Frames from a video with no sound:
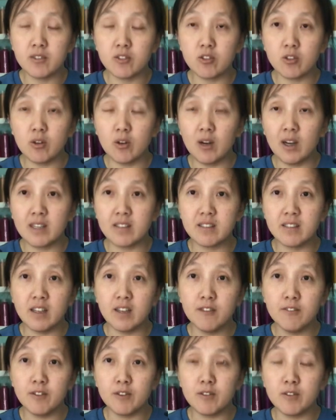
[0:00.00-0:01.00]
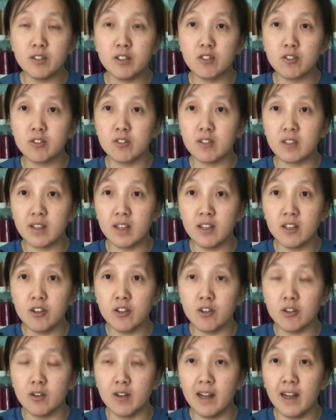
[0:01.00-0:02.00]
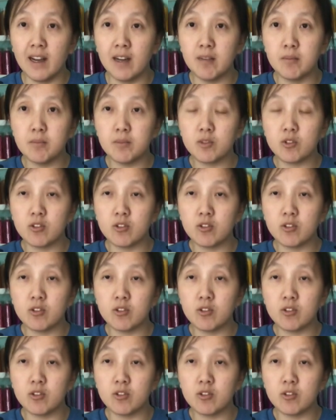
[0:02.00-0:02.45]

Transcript: So I save everything to the Kindle app.